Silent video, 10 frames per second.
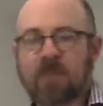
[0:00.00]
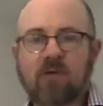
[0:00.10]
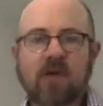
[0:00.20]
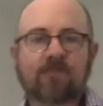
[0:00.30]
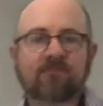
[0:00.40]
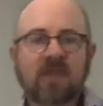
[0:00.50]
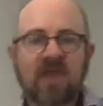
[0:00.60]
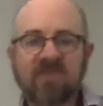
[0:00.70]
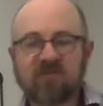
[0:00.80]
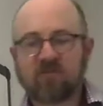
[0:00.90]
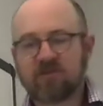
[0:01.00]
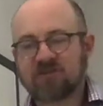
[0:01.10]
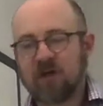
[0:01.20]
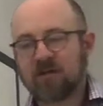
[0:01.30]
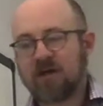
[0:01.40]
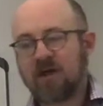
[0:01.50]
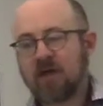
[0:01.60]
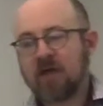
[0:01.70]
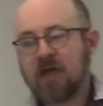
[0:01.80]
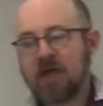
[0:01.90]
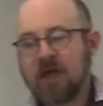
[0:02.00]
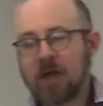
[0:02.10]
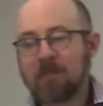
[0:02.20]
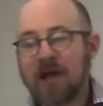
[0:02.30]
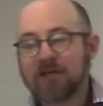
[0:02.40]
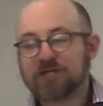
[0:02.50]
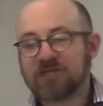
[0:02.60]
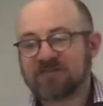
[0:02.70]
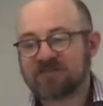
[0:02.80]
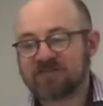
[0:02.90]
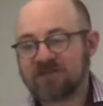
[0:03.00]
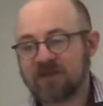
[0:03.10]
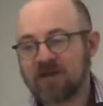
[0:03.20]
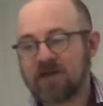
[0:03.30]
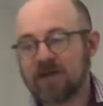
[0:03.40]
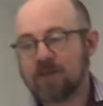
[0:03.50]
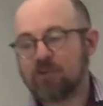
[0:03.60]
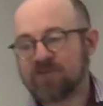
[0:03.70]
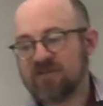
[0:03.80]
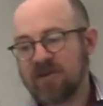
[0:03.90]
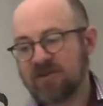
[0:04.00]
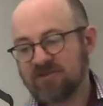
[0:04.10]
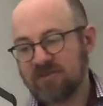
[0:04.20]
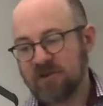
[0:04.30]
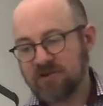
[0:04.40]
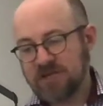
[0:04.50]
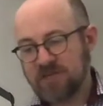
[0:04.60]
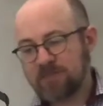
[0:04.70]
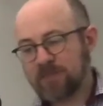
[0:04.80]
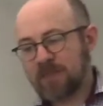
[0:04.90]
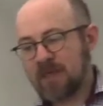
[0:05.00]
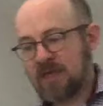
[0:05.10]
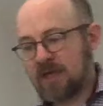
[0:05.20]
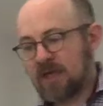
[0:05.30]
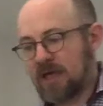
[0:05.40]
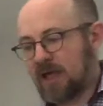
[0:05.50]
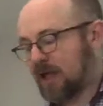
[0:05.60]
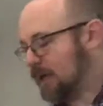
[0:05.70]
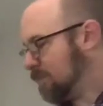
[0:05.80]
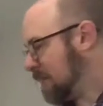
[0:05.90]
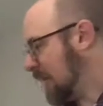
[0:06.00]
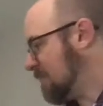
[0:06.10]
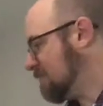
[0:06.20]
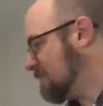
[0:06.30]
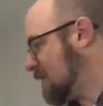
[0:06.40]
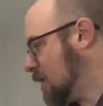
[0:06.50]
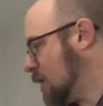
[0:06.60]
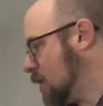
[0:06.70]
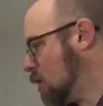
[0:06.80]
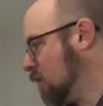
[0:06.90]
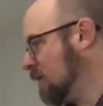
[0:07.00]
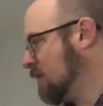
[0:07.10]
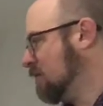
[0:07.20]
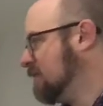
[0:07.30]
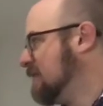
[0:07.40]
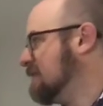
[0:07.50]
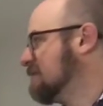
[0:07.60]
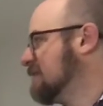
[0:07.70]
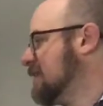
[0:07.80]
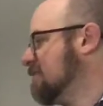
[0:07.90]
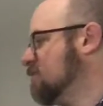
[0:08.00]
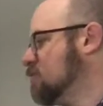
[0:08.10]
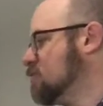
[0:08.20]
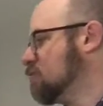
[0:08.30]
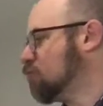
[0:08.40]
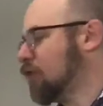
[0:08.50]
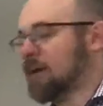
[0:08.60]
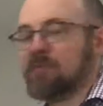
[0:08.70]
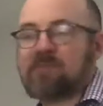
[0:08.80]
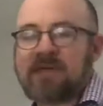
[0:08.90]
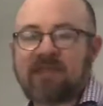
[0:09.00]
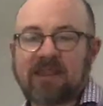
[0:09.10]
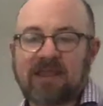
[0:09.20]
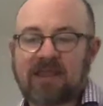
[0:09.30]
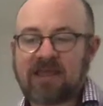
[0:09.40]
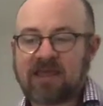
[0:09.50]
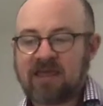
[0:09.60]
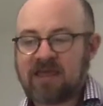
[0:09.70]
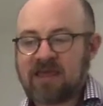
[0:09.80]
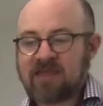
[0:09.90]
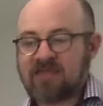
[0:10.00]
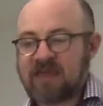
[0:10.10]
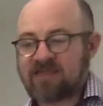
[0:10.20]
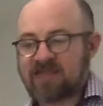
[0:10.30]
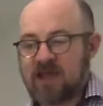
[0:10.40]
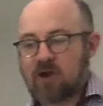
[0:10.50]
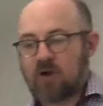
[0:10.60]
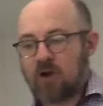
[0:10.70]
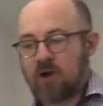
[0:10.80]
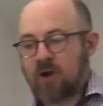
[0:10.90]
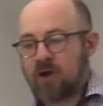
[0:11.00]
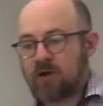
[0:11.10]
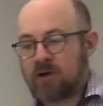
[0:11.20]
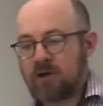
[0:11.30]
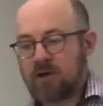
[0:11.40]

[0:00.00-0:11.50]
Okay, and this is what's called a homogeneous Poisson distribution. And so this gives you the probability that there are